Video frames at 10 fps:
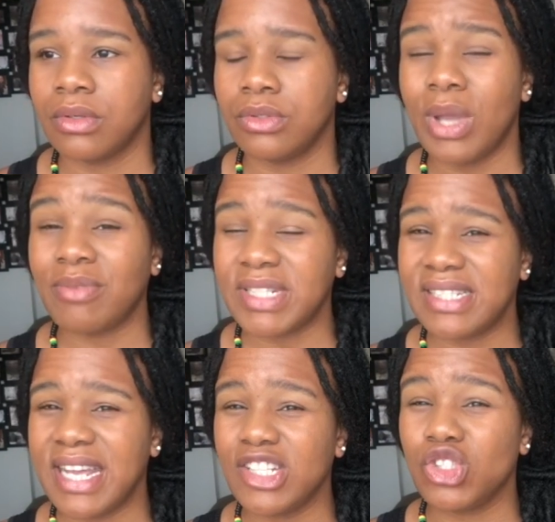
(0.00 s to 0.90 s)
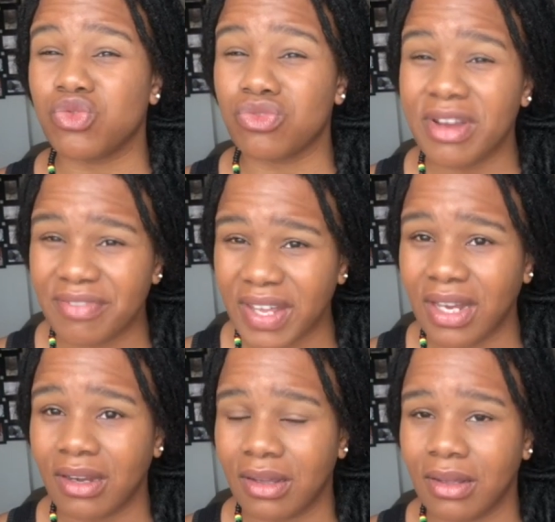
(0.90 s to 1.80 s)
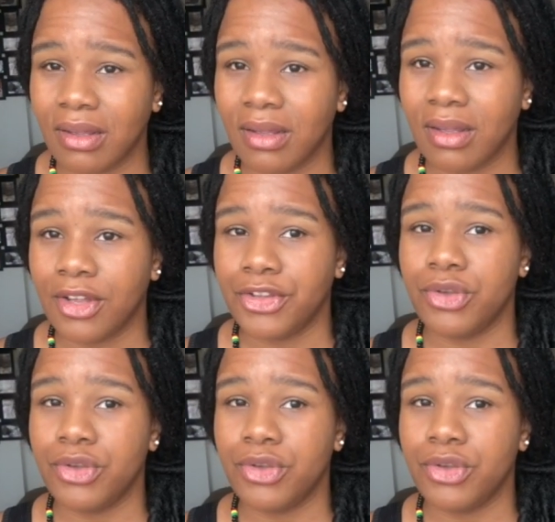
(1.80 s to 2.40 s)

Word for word: you have to stay driven.